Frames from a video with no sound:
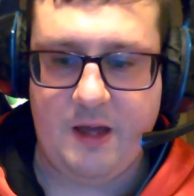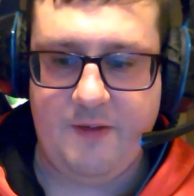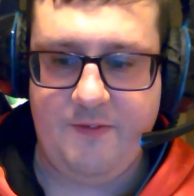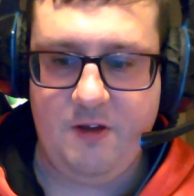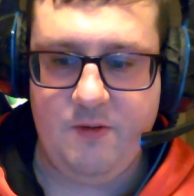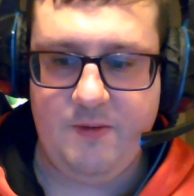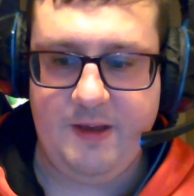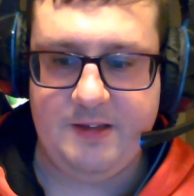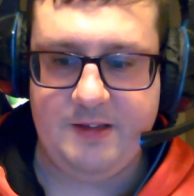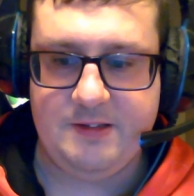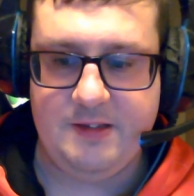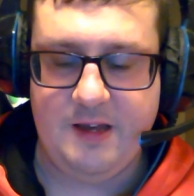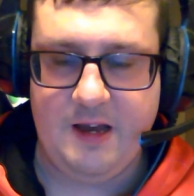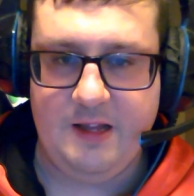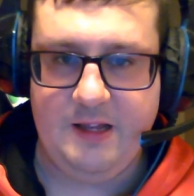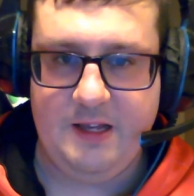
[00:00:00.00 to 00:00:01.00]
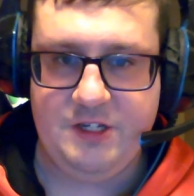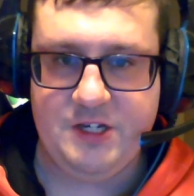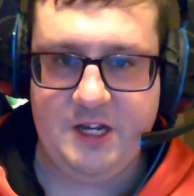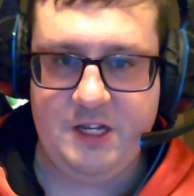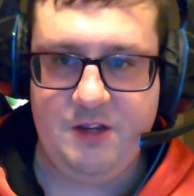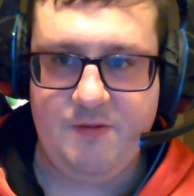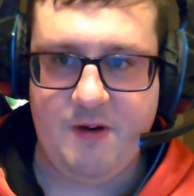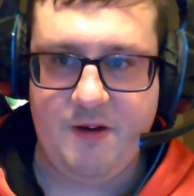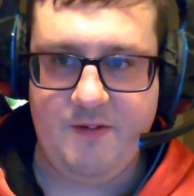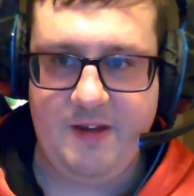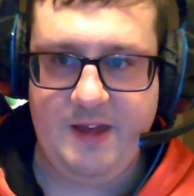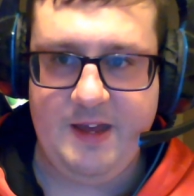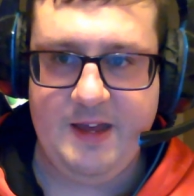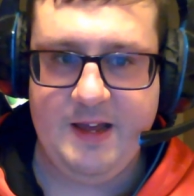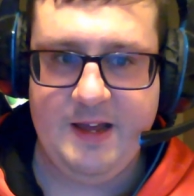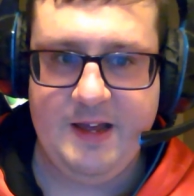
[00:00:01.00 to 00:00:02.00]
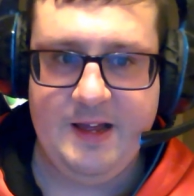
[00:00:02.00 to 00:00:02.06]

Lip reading: a few weeks in early January,